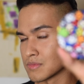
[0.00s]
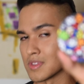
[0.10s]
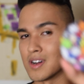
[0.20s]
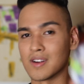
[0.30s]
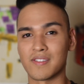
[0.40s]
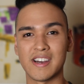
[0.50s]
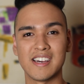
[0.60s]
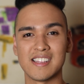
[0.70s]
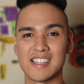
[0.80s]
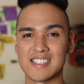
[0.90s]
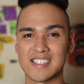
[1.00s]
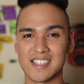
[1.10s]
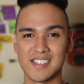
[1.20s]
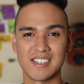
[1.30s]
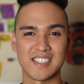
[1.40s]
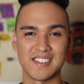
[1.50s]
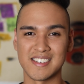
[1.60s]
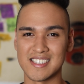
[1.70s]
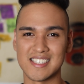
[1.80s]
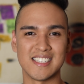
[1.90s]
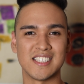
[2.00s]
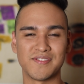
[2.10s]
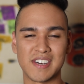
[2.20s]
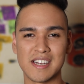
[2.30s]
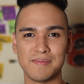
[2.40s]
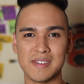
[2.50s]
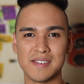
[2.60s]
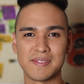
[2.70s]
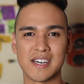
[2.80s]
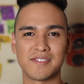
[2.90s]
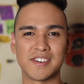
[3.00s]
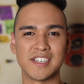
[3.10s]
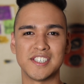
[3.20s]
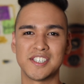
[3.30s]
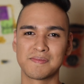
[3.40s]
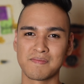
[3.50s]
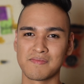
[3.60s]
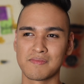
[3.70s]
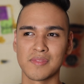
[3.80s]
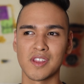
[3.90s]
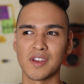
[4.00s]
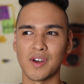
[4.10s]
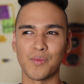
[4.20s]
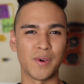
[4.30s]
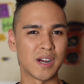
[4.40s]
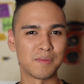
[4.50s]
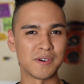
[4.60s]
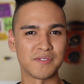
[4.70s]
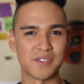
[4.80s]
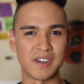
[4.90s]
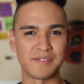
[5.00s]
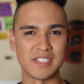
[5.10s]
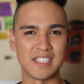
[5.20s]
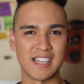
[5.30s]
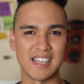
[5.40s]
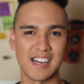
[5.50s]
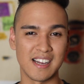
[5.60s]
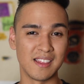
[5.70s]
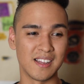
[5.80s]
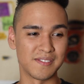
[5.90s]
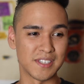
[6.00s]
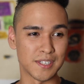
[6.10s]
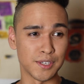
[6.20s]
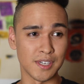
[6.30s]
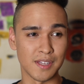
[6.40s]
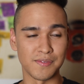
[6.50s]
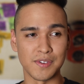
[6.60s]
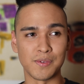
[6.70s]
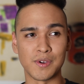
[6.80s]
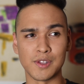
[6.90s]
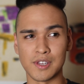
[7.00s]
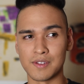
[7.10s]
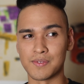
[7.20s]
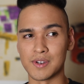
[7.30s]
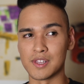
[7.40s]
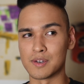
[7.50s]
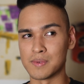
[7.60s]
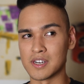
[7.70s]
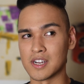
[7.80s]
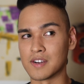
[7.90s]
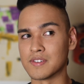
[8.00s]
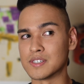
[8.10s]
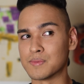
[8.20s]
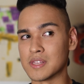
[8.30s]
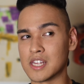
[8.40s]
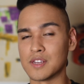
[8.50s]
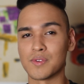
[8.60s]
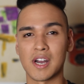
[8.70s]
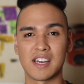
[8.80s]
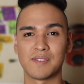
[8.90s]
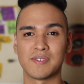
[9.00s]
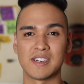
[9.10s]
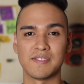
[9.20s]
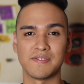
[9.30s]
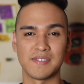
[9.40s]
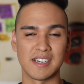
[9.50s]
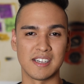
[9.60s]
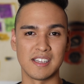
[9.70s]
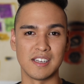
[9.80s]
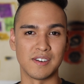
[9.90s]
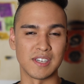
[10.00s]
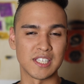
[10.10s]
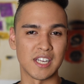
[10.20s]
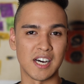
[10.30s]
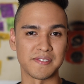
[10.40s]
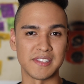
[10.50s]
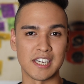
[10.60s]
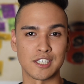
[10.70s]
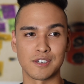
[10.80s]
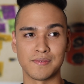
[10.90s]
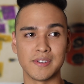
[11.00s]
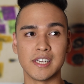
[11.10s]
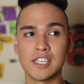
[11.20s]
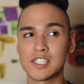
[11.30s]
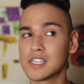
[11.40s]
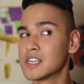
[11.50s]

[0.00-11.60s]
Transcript: Alright, and that's the look. So you can see it's very medium coverage, wearable for every day. I love this look if you are looking for a little bit of coverage, but then you kind of want you know, a soft, natural finish